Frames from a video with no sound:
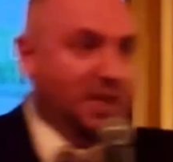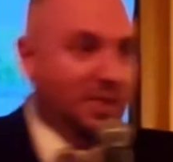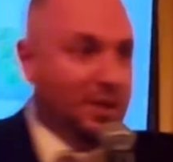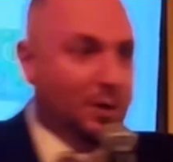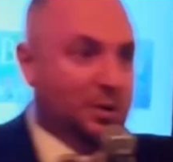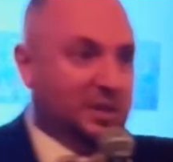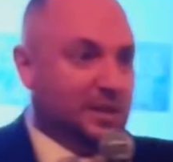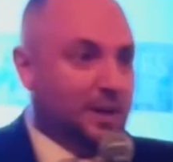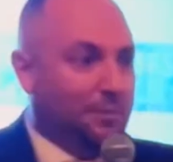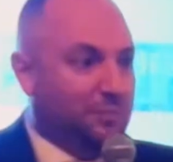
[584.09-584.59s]
there
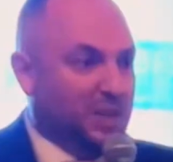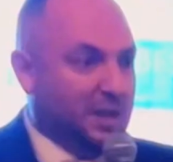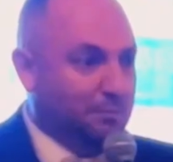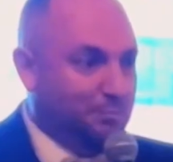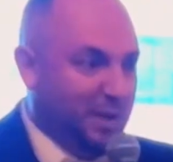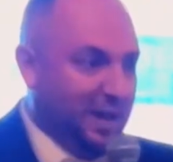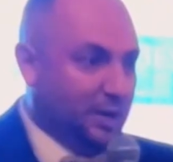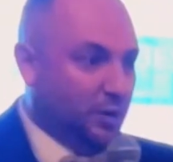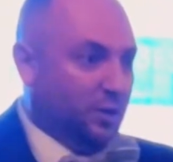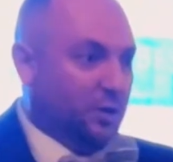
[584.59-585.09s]
was something
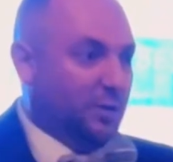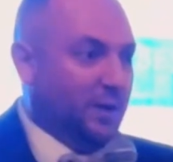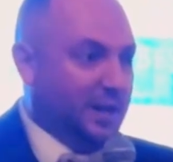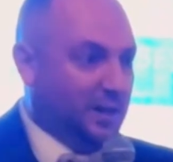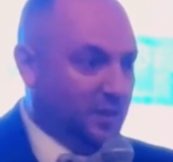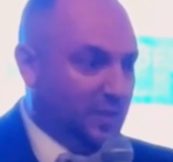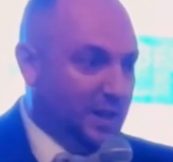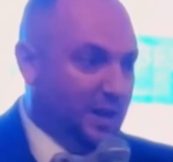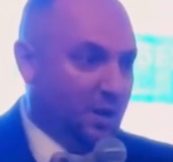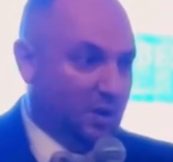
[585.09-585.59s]
bigger and
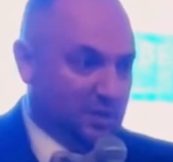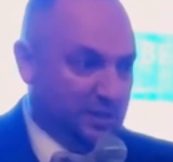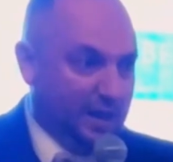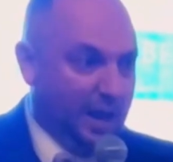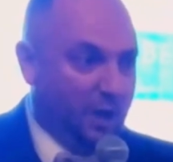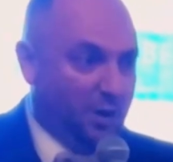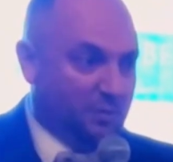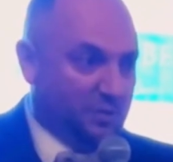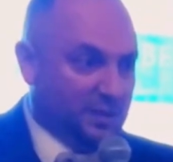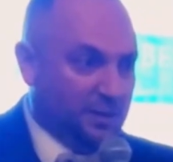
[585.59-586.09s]
greater than
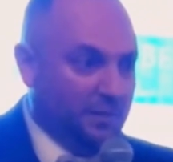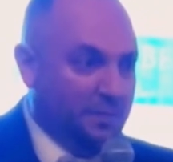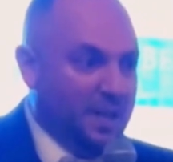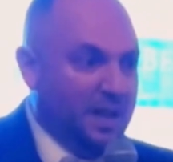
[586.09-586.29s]
ourselves.